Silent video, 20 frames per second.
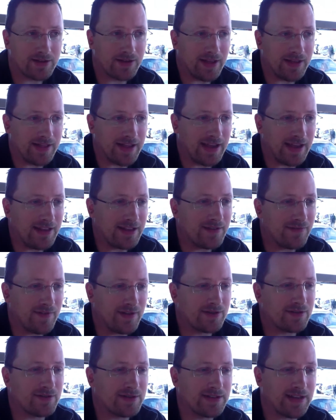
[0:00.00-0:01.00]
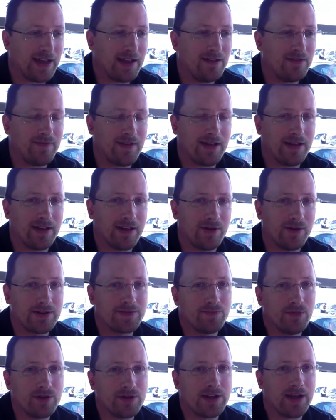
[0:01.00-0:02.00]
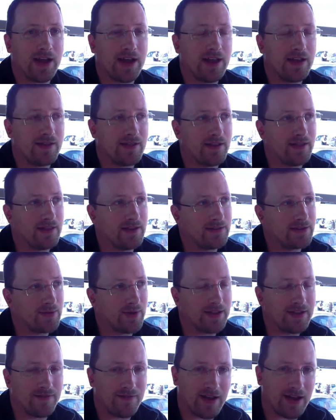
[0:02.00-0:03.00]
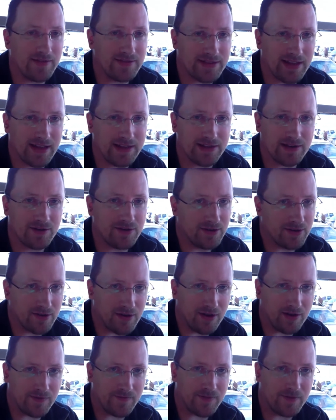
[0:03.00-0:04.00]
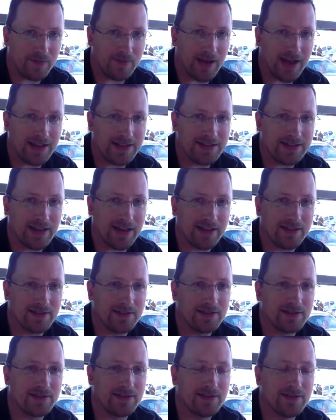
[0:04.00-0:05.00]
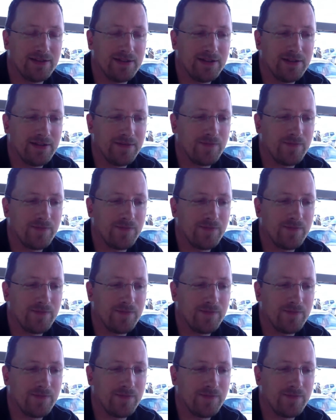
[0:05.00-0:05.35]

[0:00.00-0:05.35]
So the individual sale value is much higher than the 25 cents I could have got from AdSense.